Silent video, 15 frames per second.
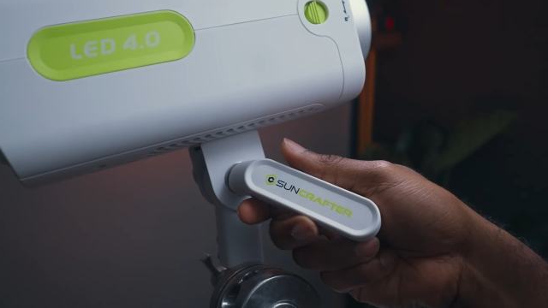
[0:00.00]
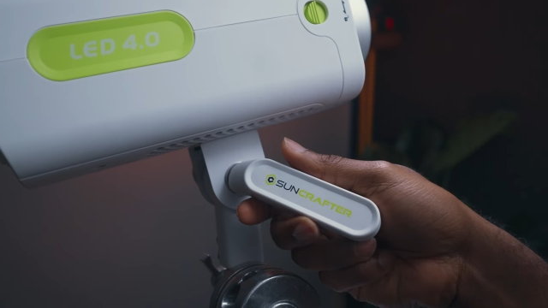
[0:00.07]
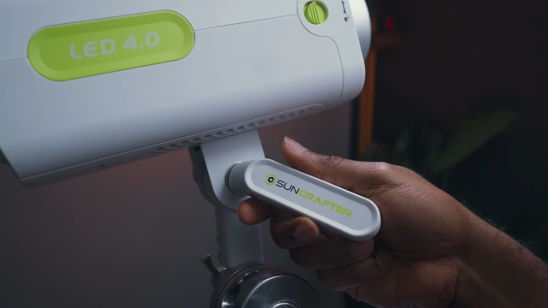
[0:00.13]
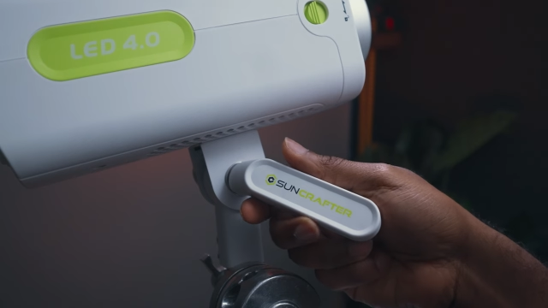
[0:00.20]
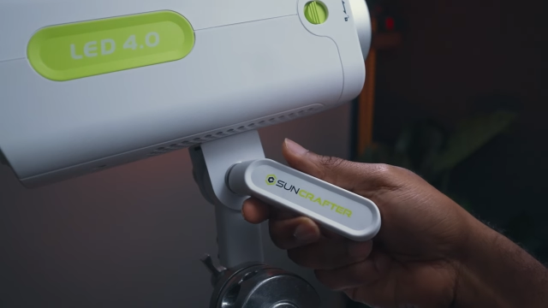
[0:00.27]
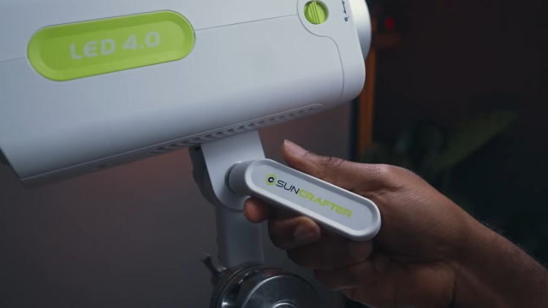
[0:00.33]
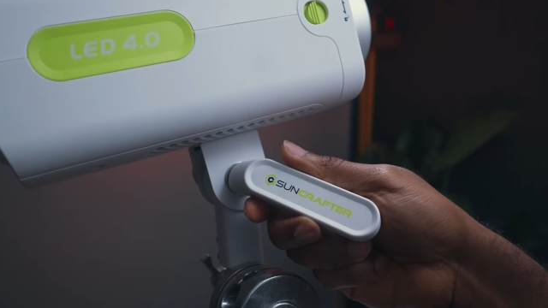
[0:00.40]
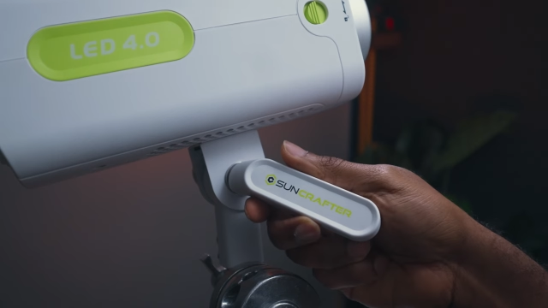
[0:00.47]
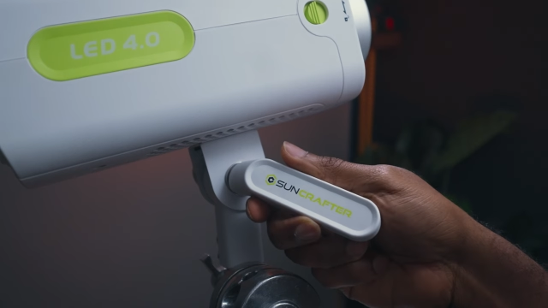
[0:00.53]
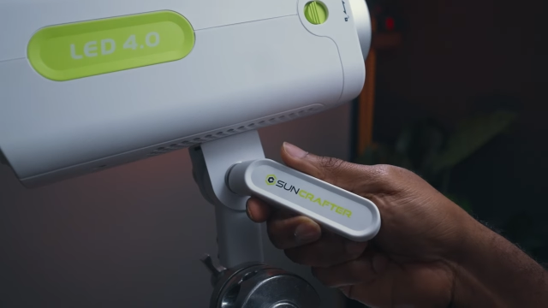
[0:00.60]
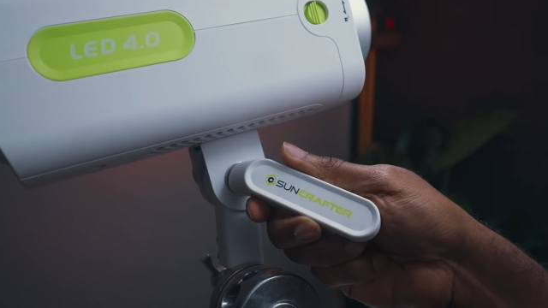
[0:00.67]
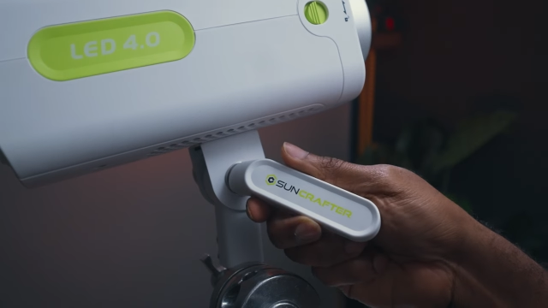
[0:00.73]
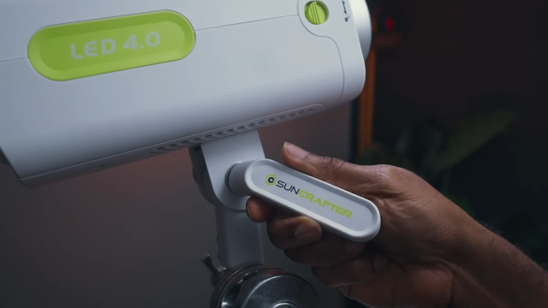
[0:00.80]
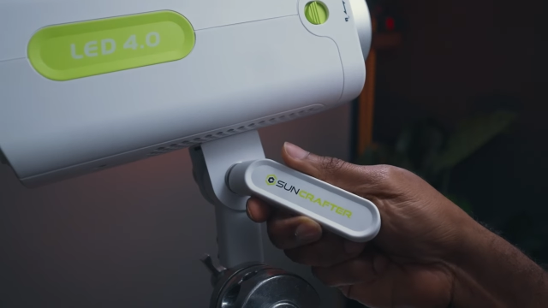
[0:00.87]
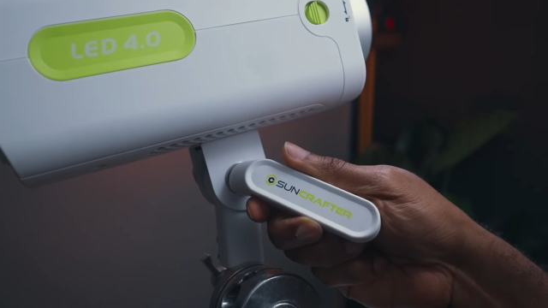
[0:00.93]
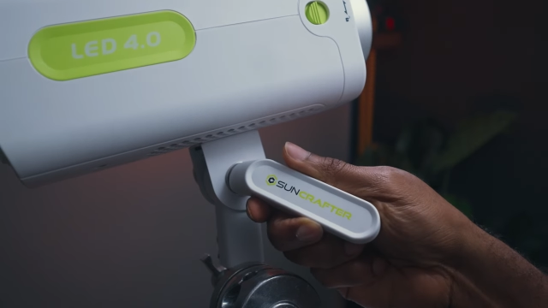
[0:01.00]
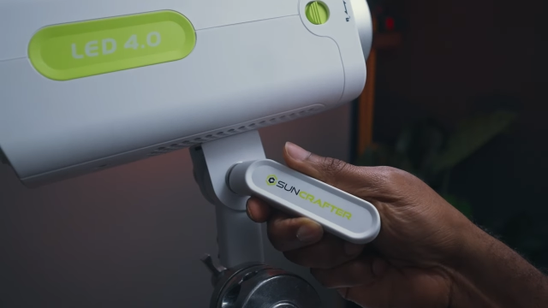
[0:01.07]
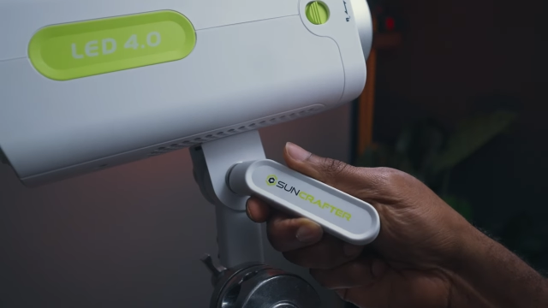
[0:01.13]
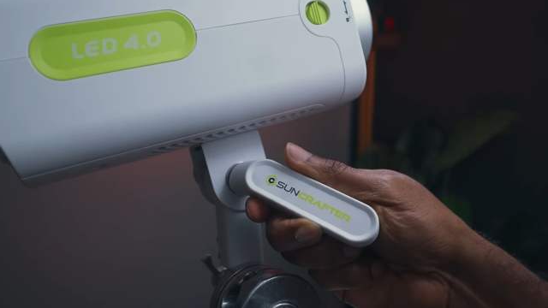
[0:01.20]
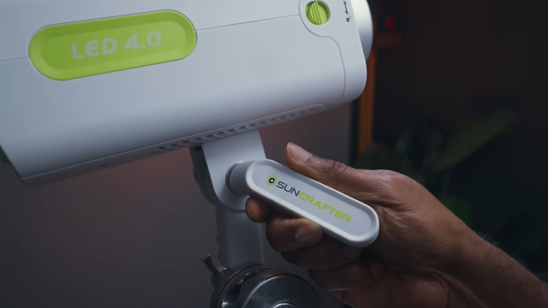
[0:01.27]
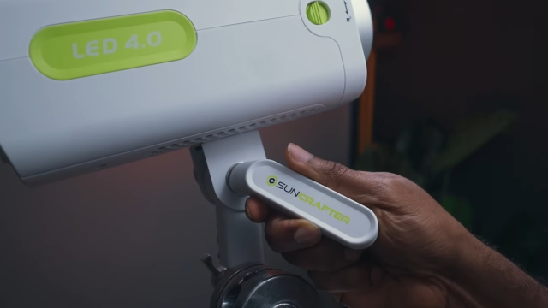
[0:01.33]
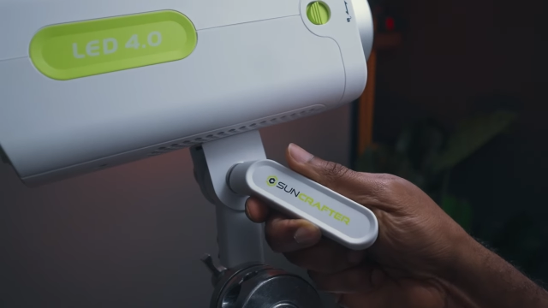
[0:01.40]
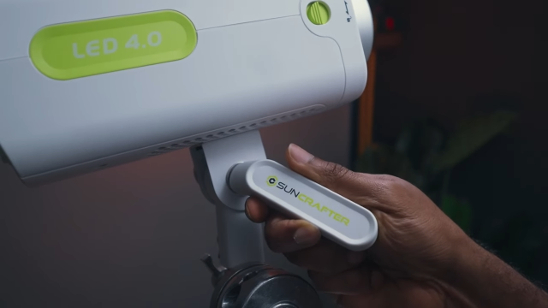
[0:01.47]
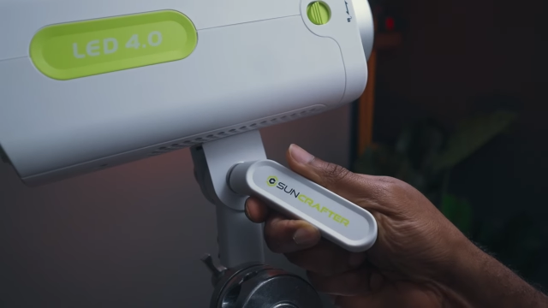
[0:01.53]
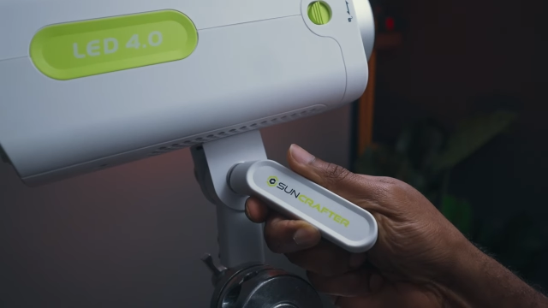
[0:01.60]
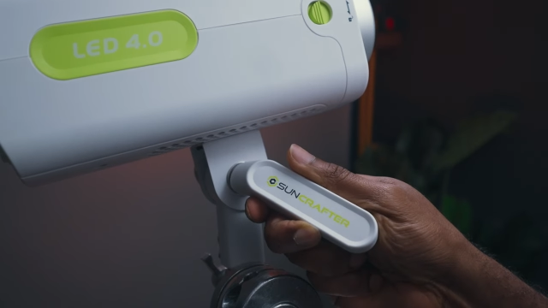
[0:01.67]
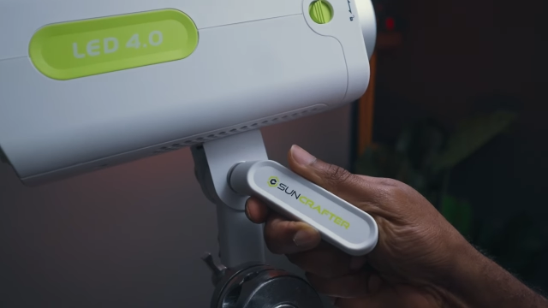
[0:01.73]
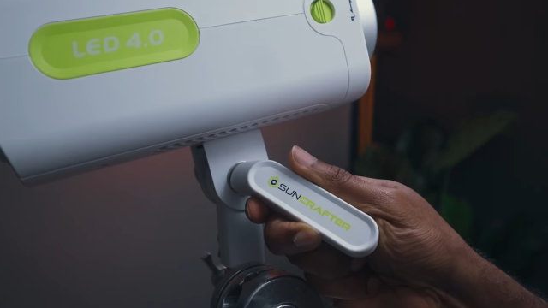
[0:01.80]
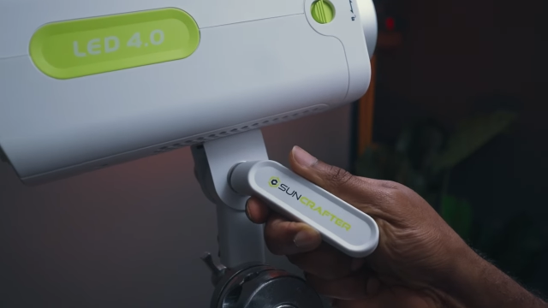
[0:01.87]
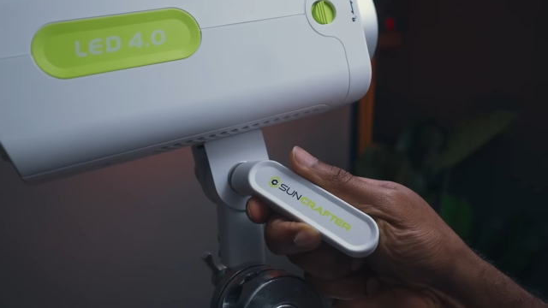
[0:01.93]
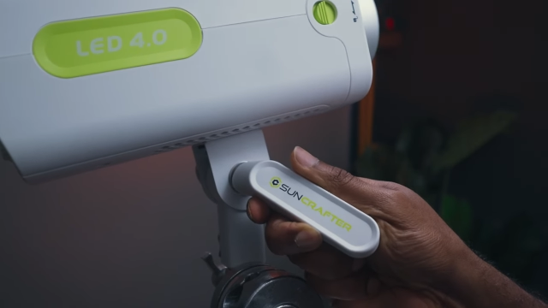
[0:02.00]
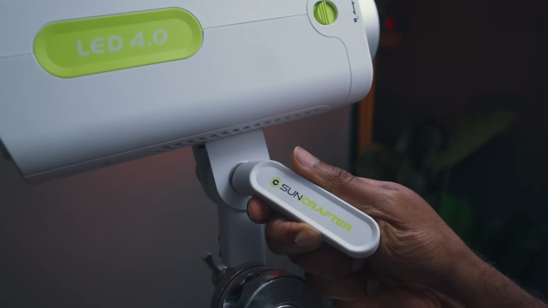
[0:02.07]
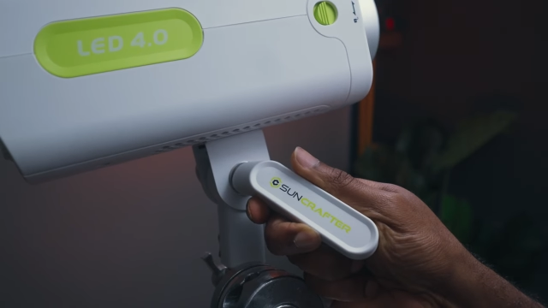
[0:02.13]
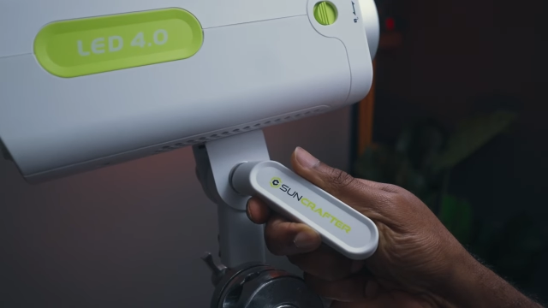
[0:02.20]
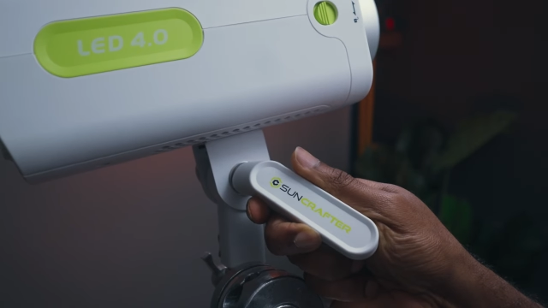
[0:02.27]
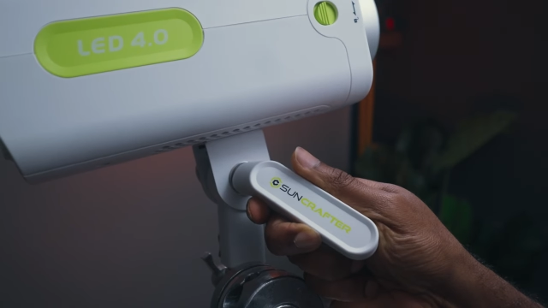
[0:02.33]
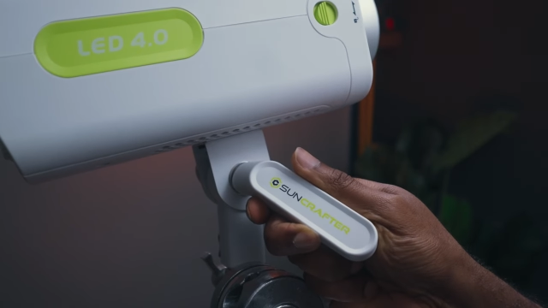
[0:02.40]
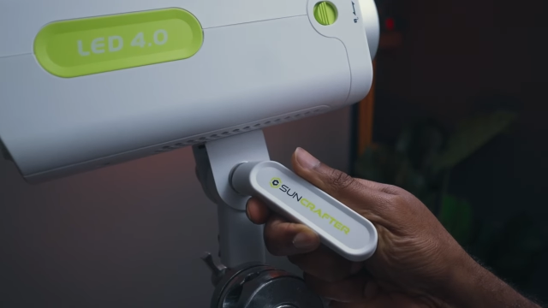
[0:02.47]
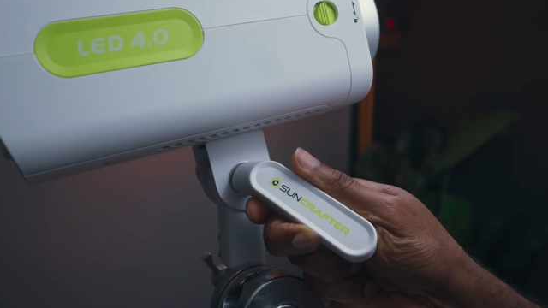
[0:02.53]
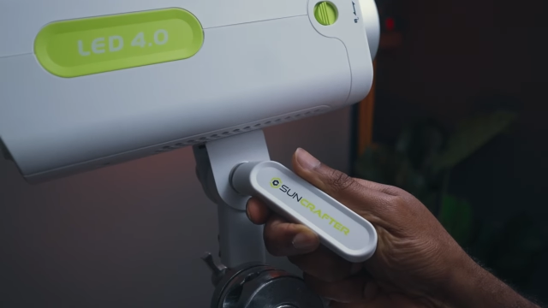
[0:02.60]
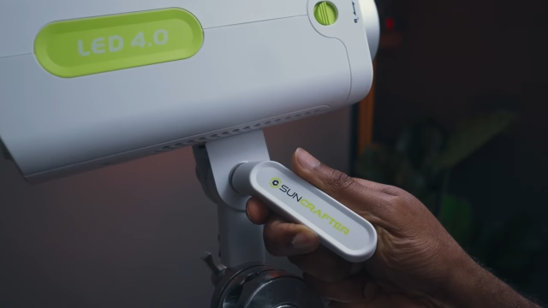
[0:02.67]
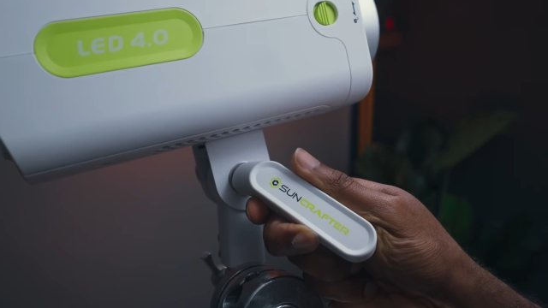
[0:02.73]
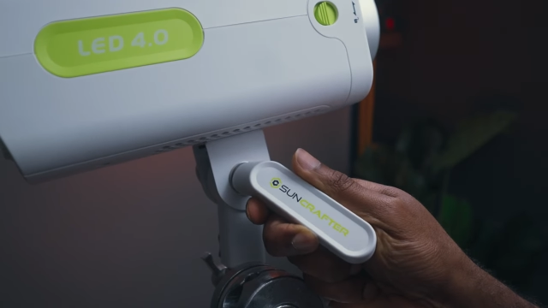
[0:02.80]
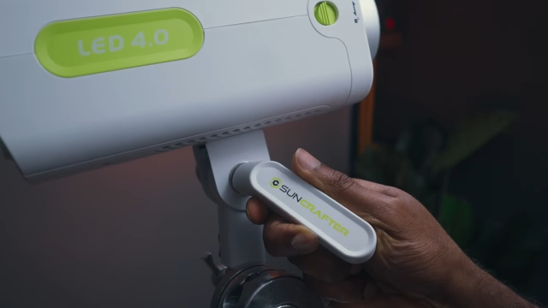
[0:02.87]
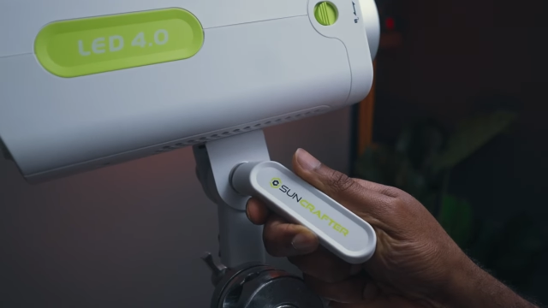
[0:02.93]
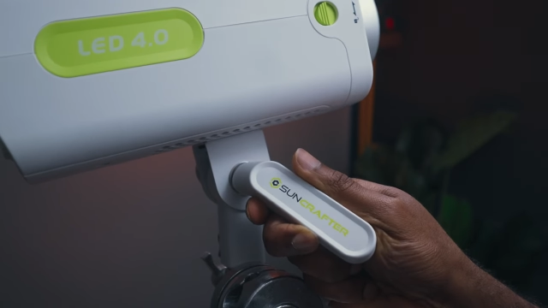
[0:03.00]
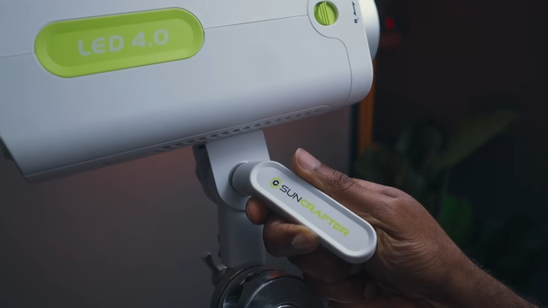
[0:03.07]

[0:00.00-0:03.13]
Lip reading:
(no speaker visible)